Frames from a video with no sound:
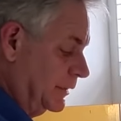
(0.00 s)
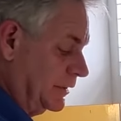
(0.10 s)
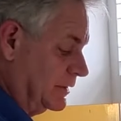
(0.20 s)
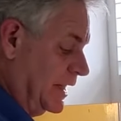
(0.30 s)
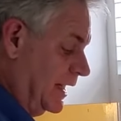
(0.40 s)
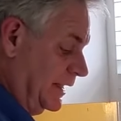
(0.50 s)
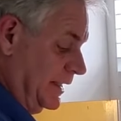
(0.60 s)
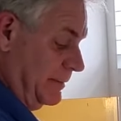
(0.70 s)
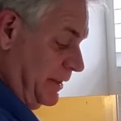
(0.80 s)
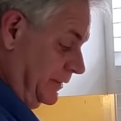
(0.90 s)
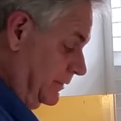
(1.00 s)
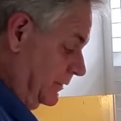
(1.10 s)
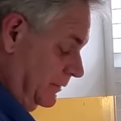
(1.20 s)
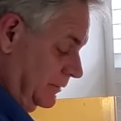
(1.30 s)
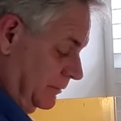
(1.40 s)
what they're talking
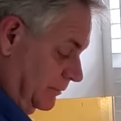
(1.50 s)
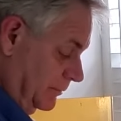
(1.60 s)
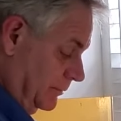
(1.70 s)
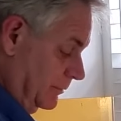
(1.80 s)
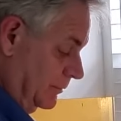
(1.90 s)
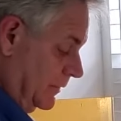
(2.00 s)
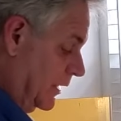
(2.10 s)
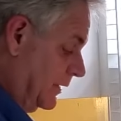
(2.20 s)
about.